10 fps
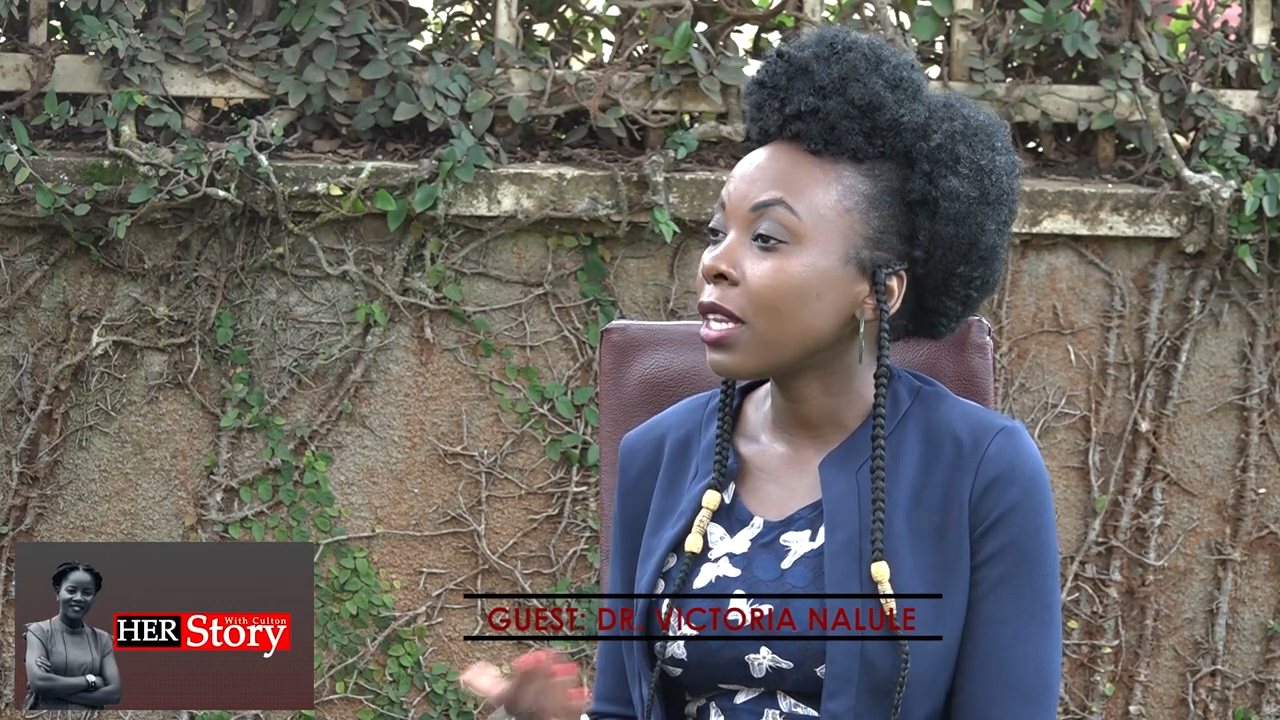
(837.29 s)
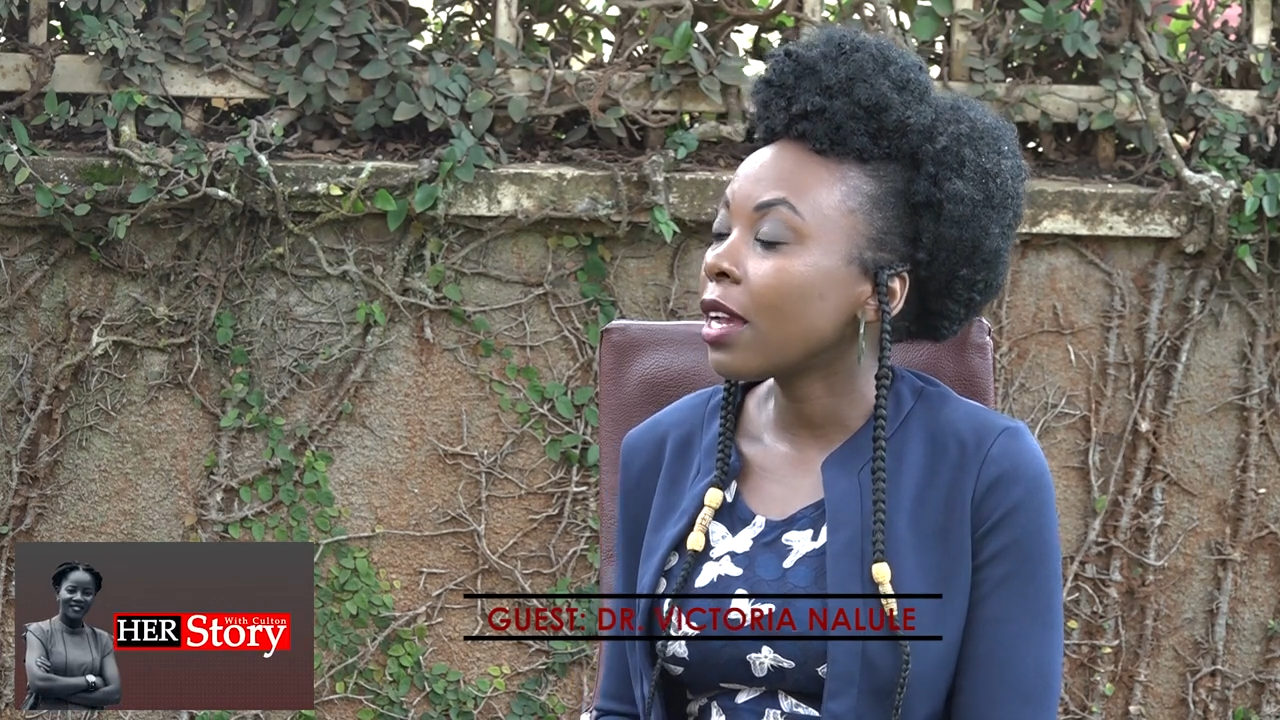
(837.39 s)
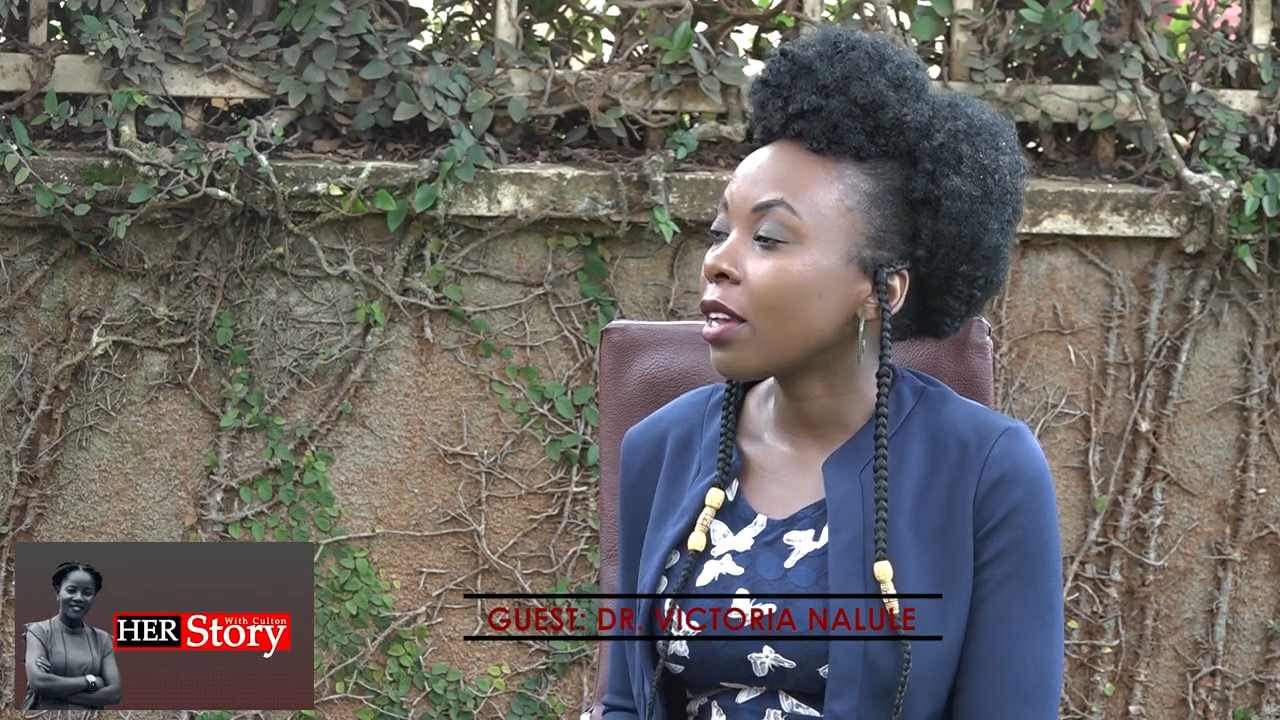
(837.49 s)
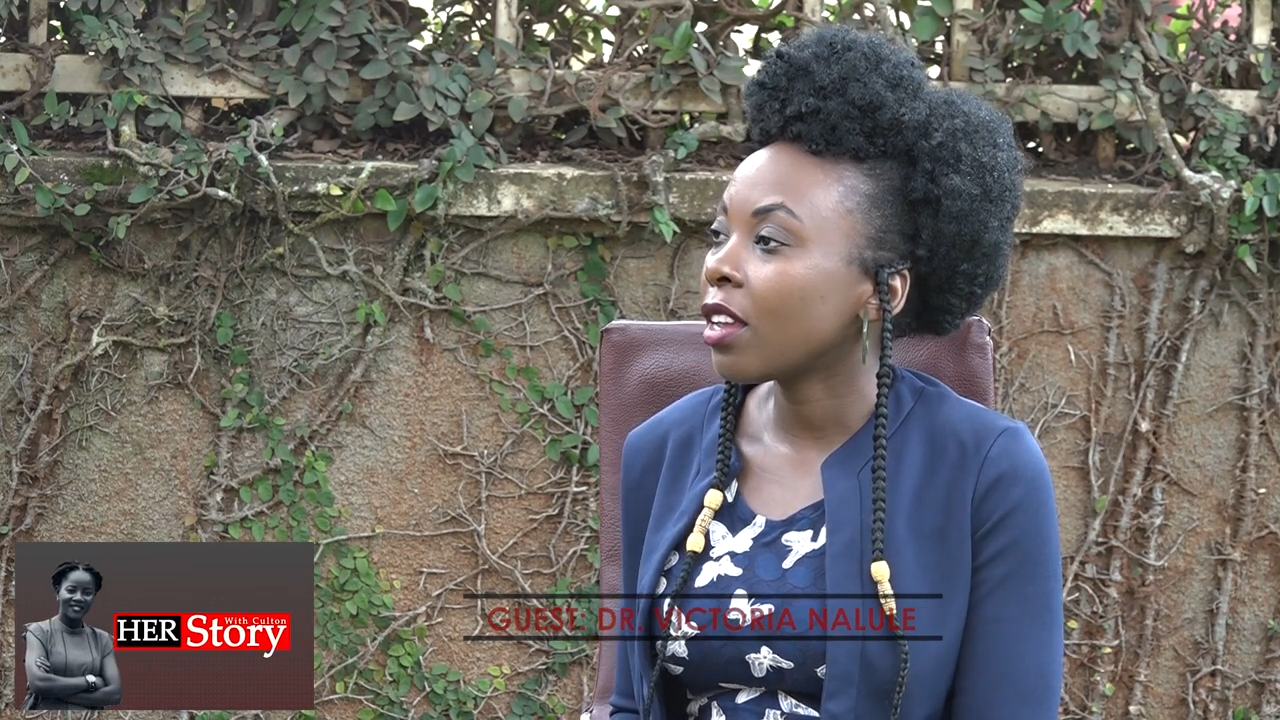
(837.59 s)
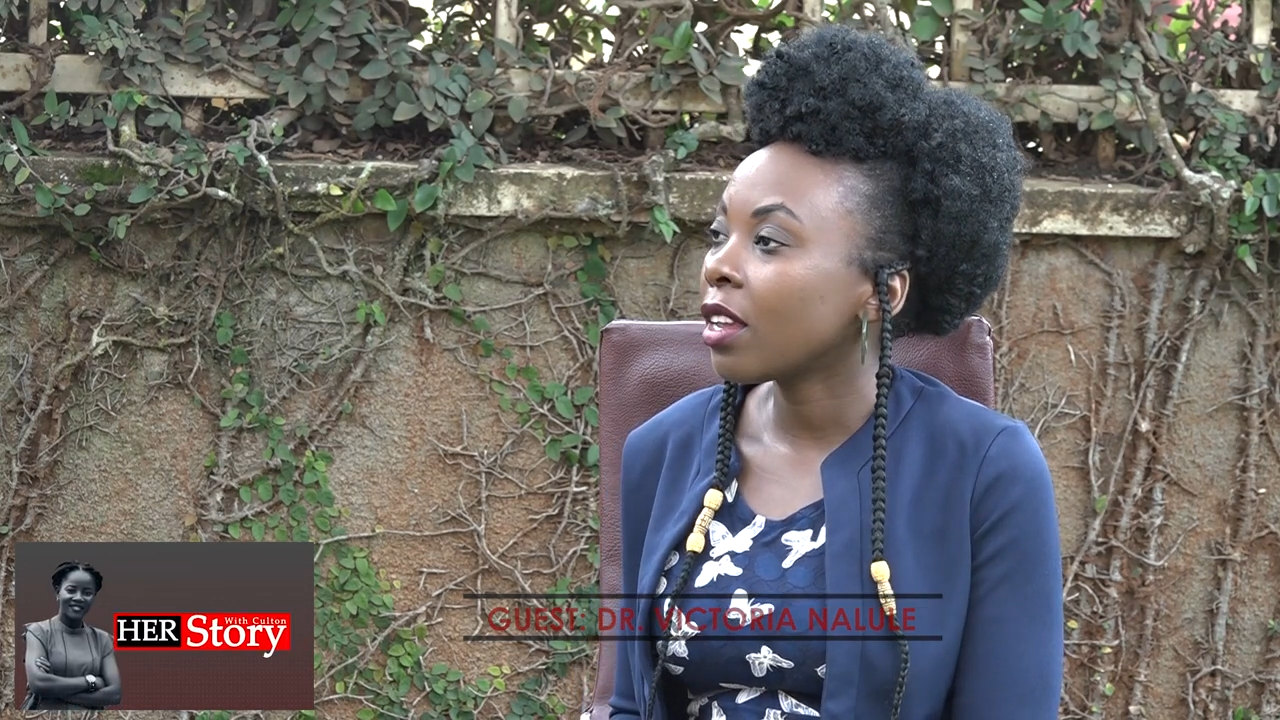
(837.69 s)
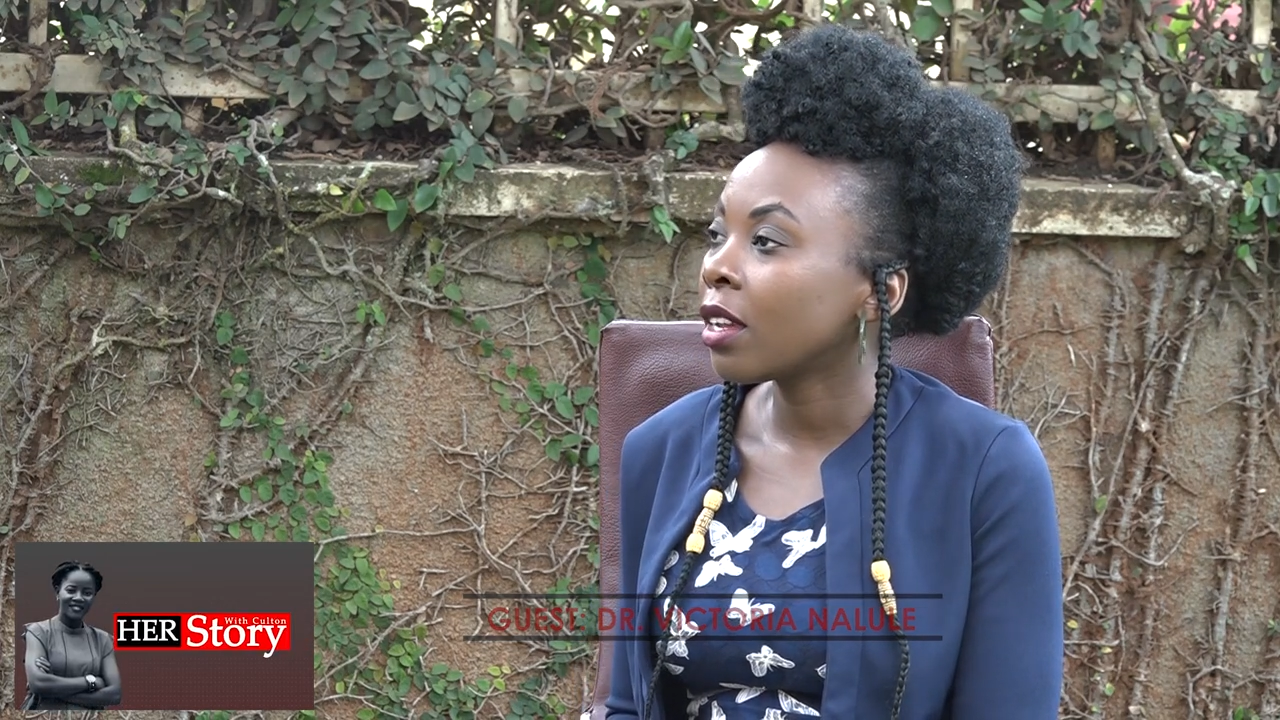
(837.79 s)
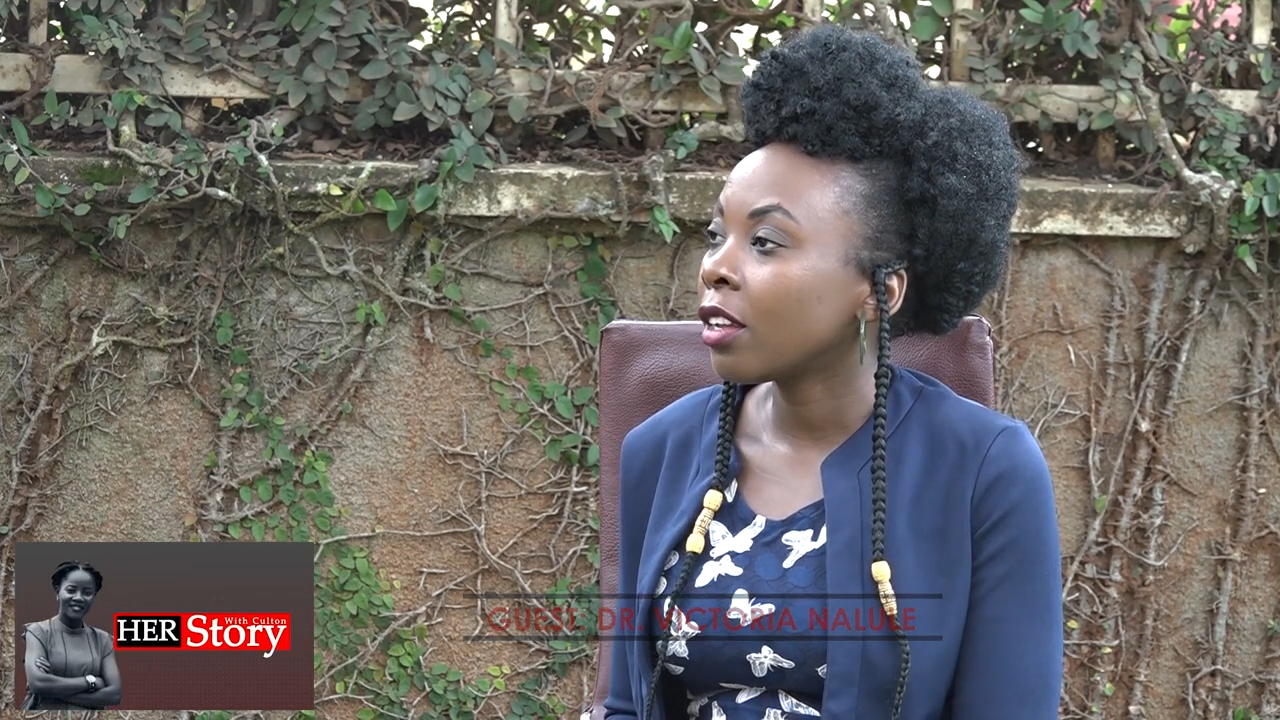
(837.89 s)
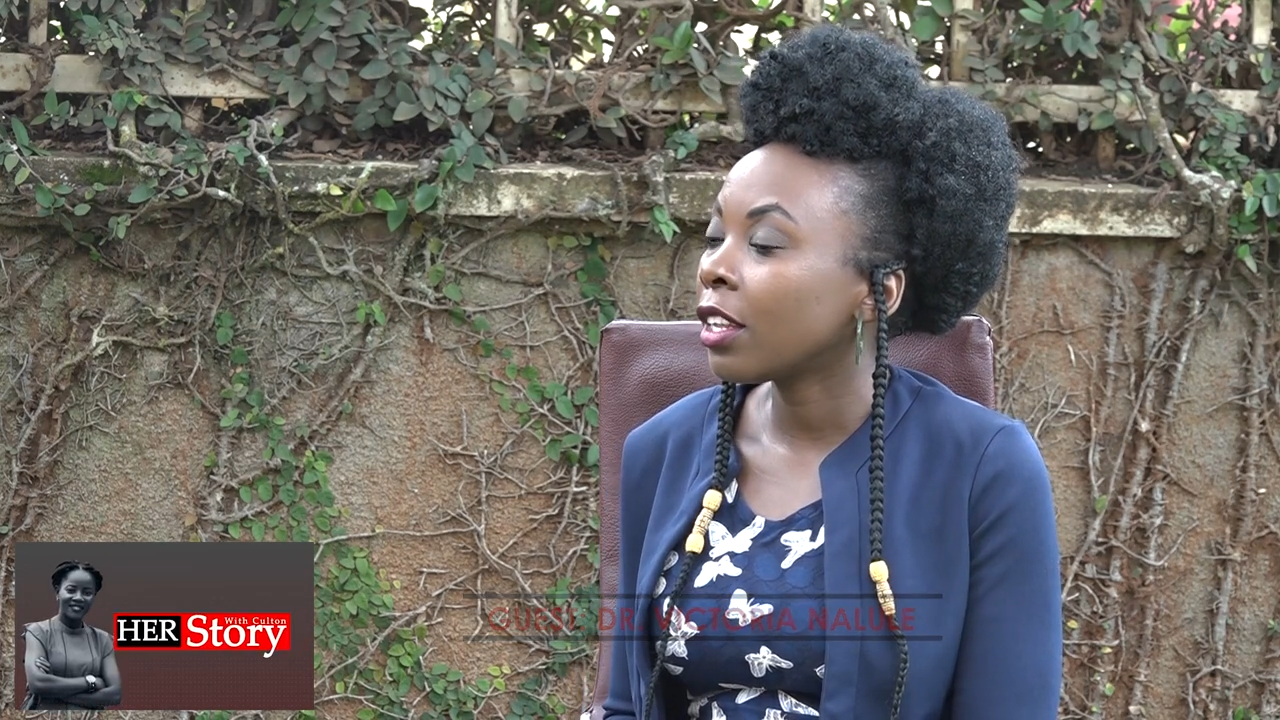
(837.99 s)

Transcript: lucky